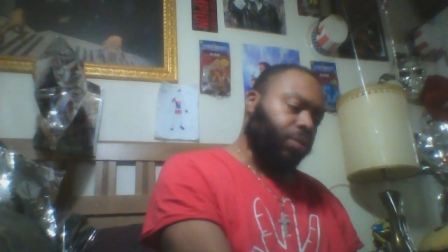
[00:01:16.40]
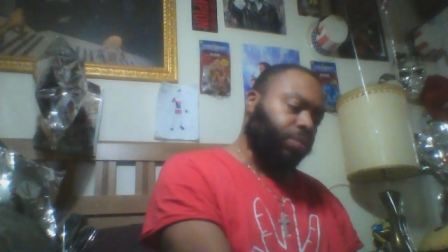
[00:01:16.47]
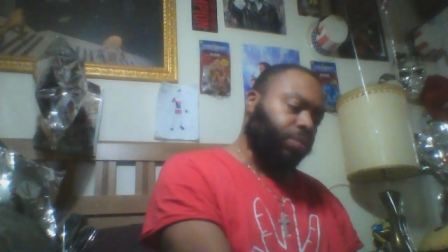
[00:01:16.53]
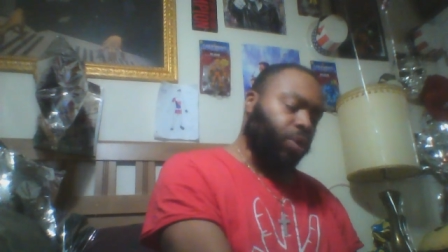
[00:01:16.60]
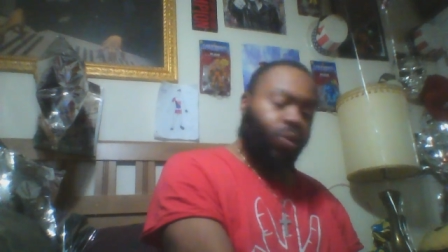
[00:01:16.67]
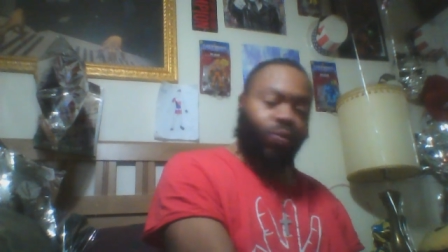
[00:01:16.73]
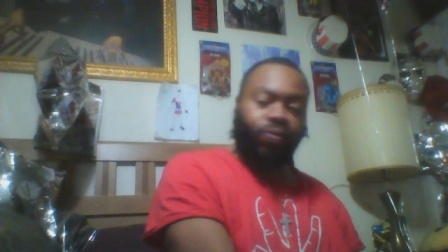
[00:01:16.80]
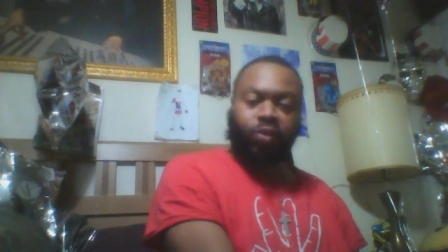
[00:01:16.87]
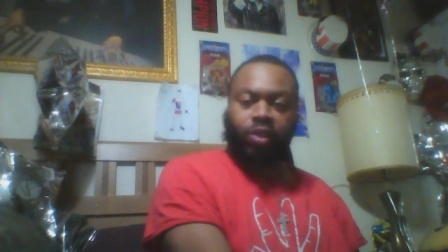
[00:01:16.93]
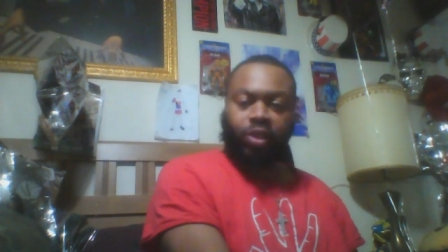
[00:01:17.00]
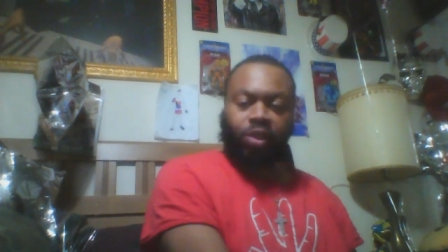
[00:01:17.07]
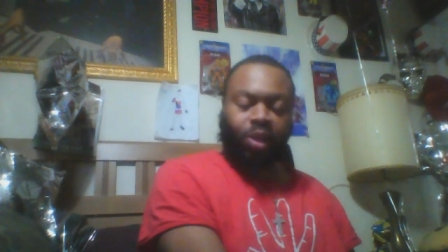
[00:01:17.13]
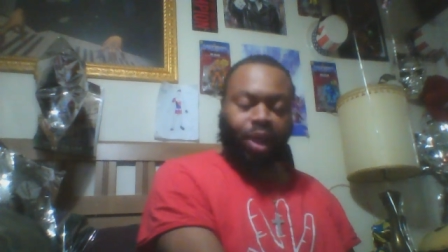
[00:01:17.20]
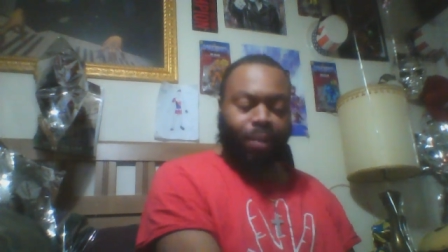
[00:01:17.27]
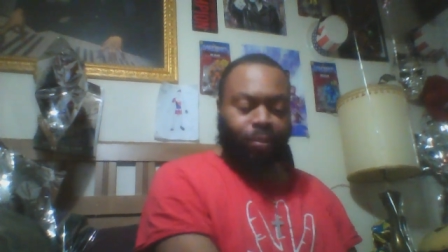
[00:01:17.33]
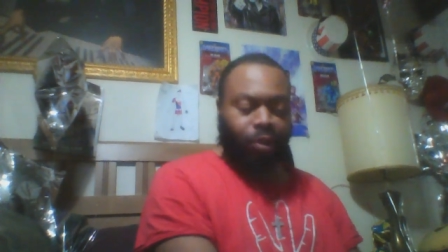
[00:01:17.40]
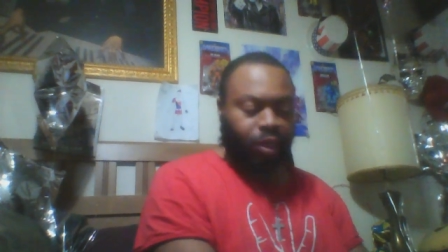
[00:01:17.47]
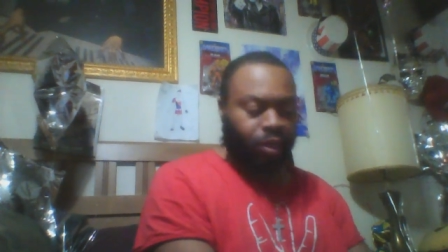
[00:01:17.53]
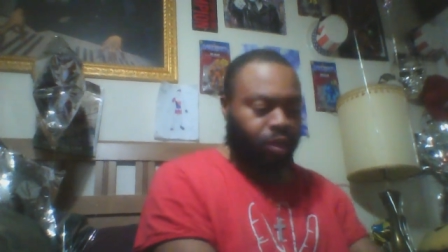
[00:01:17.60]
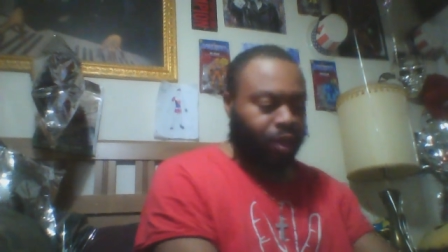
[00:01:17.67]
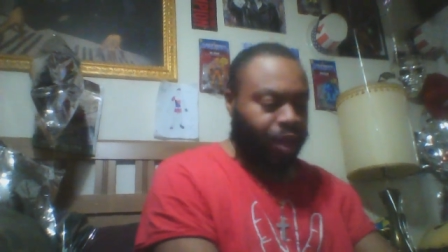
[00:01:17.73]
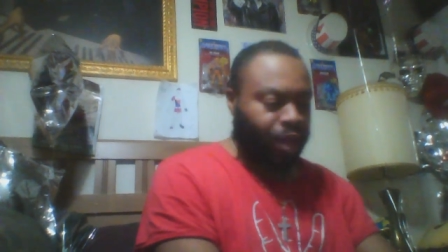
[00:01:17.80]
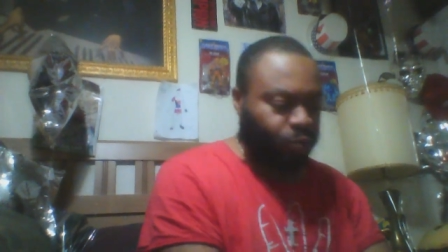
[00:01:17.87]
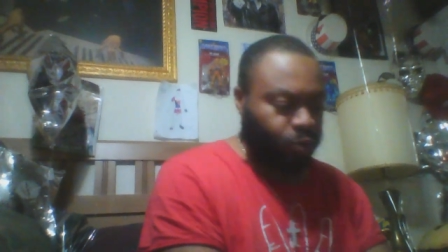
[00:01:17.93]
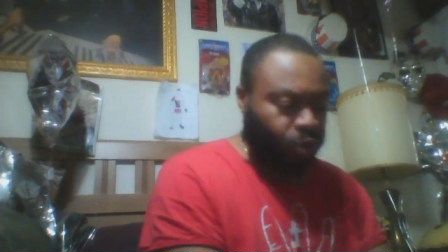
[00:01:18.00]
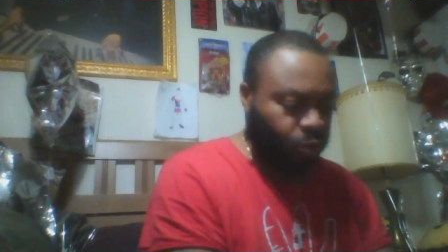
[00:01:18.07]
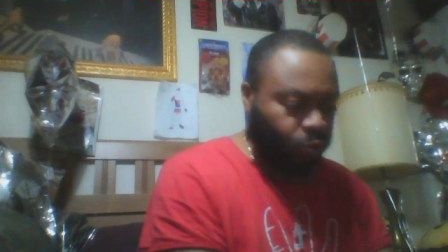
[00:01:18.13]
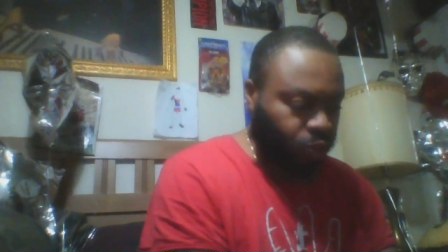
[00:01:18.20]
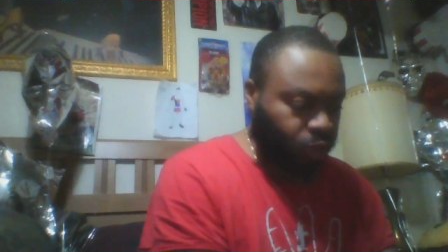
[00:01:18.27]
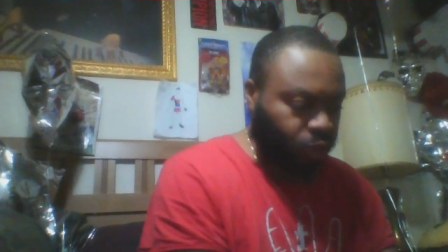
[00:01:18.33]
Hopefully it's happening today. We're
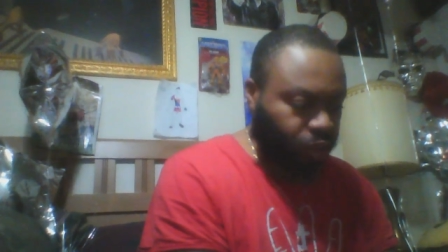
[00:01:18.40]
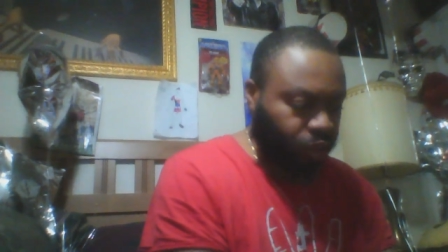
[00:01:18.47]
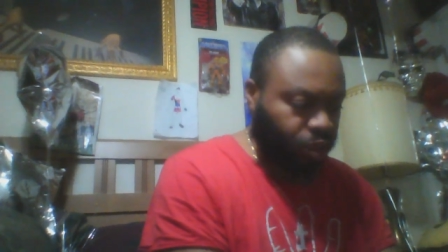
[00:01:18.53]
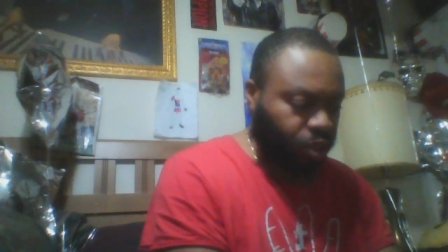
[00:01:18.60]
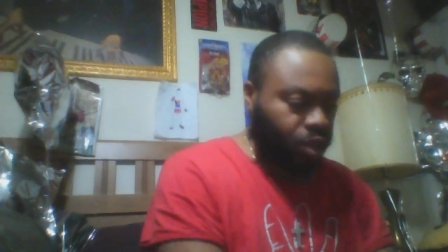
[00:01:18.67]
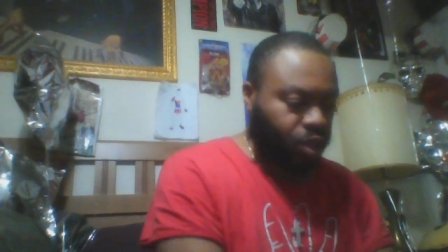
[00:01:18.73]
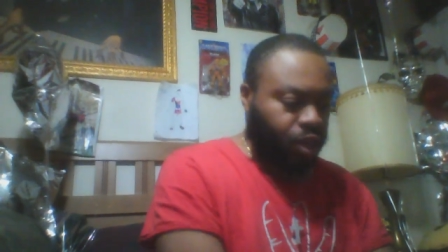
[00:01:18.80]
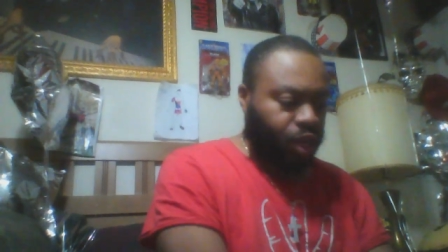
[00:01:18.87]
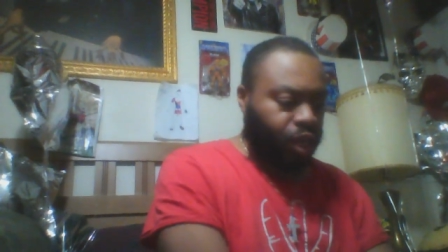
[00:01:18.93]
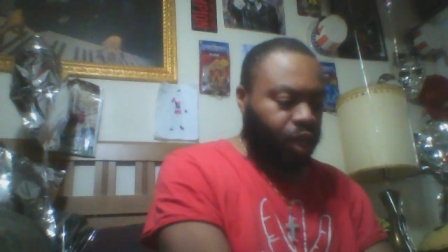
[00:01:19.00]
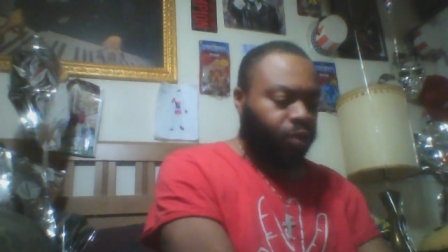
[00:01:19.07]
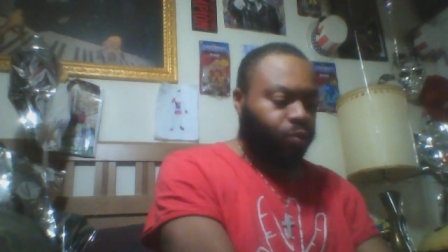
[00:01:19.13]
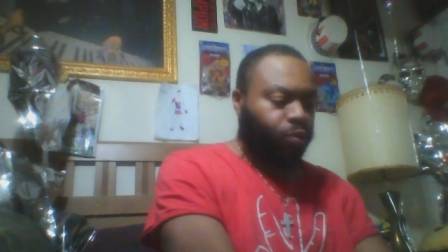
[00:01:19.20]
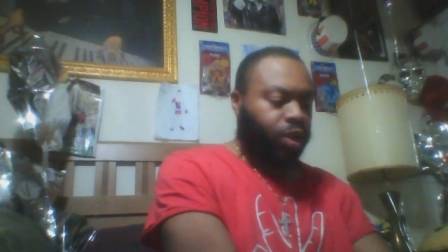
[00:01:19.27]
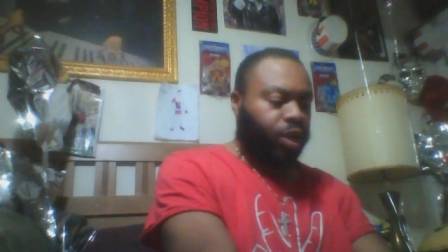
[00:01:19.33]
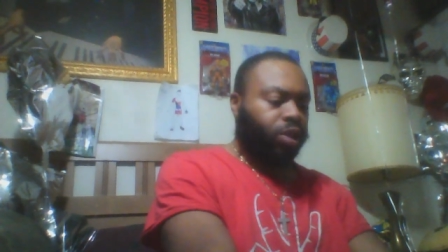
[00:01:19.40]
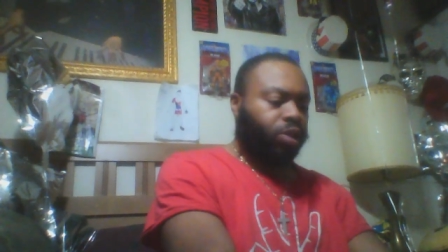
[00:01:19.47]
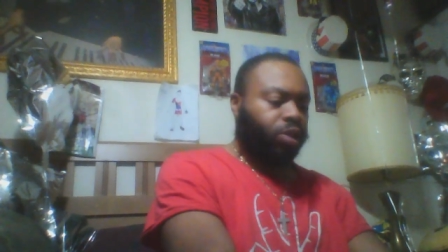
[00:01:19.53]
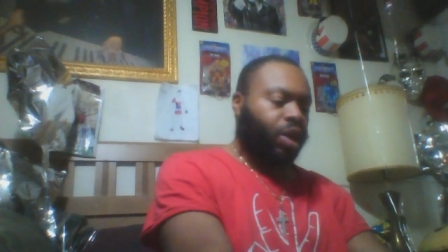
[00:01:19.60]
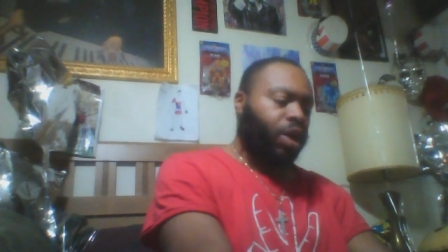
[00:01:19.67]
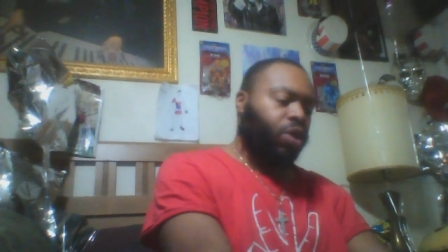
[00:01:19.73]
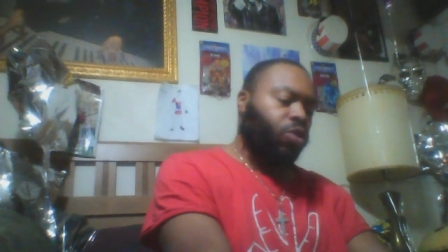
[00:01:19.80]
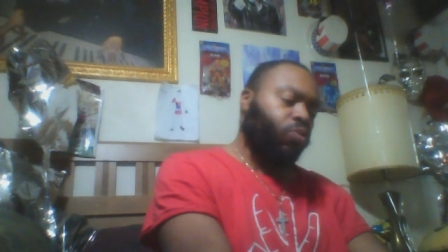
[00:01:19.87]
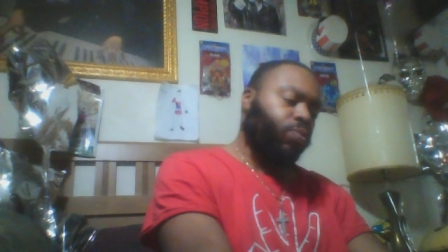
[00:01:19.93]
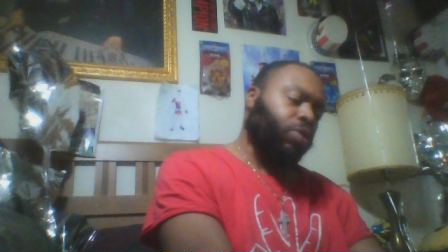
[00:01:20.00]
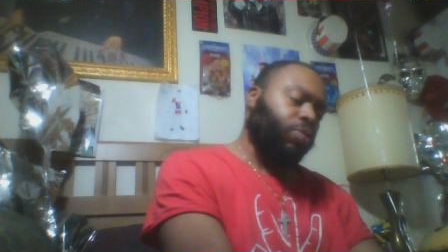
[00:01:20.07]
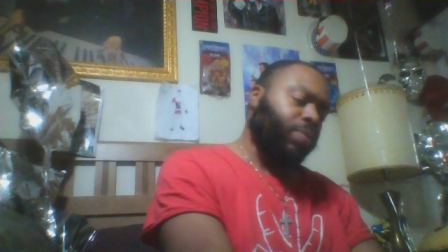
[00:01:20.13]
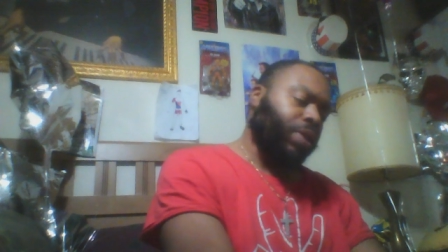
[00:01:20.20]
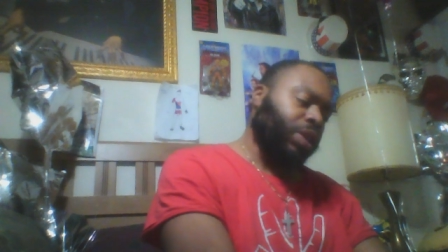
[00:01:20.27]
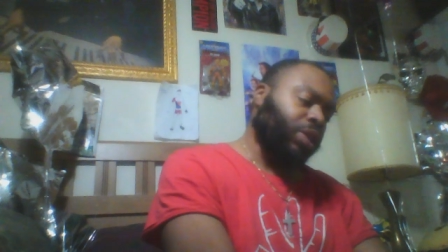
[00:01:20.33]
gonna see. Anyways, I hope
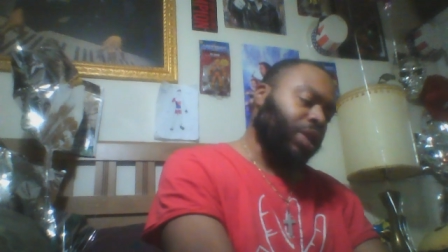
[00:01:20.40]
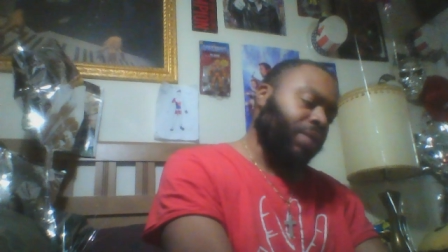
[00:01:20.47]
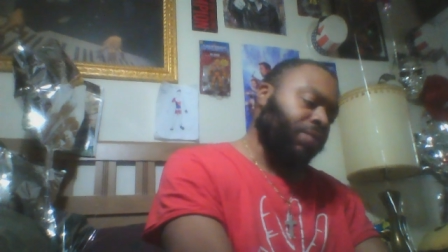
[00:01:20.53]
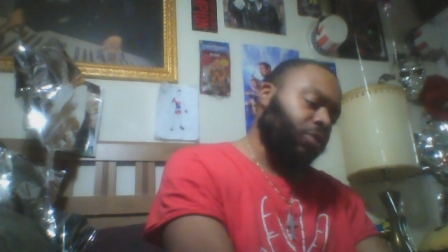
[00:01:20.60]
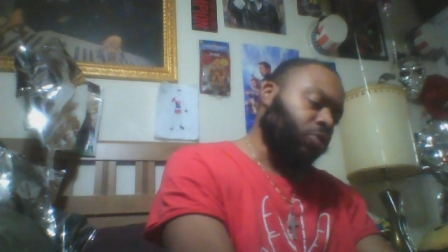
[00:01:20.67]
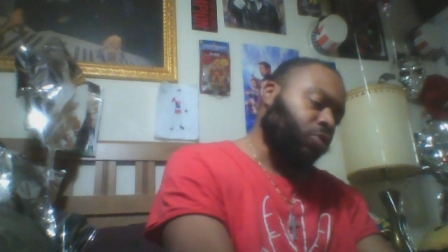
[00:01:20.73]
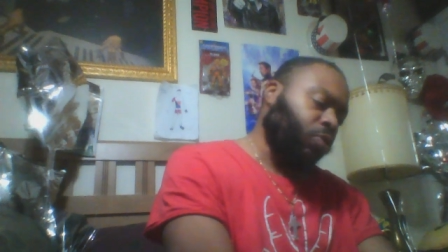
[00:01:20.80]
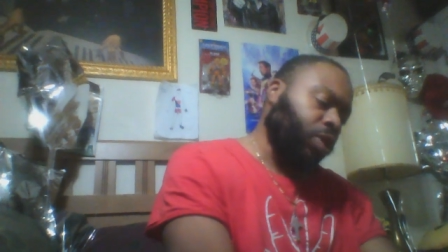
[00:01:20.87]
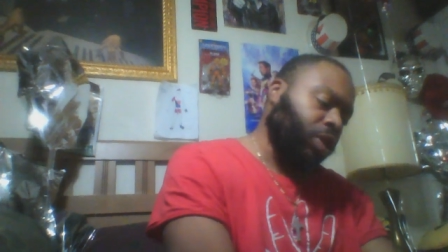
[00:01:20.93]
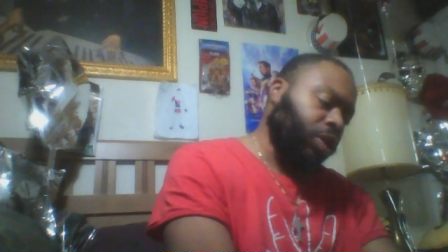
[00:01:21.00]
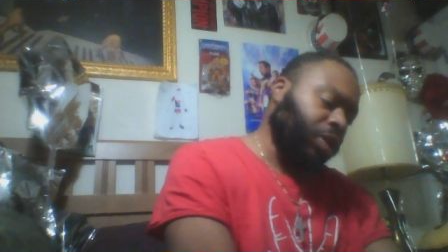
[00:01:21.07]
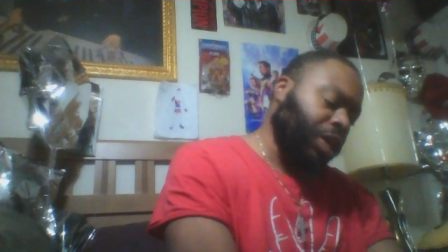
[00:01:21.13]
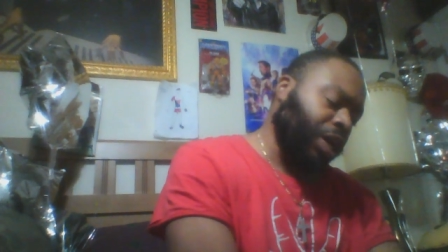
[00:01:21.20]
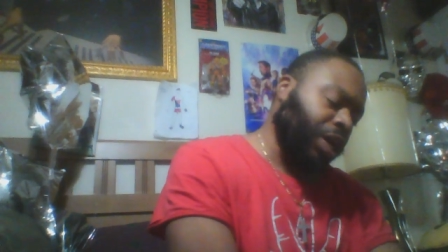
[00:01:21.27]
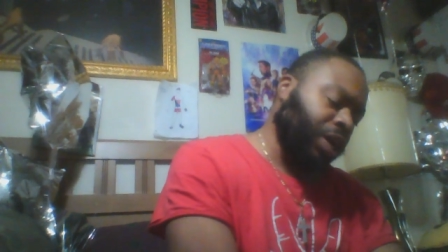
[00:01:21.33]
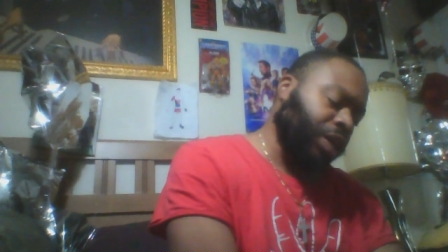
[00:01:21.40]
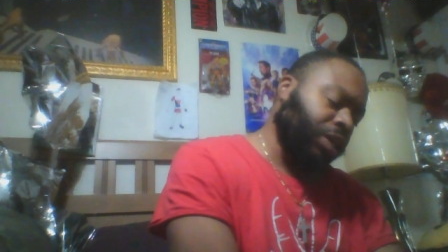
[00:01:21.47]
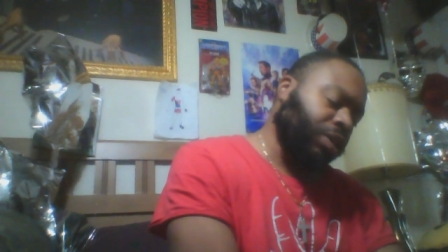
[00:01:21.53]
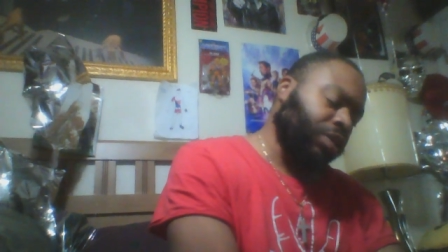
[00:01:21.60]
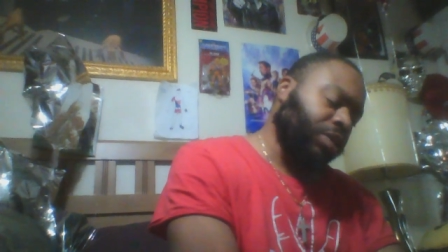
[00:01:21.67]
everybody's having a great day.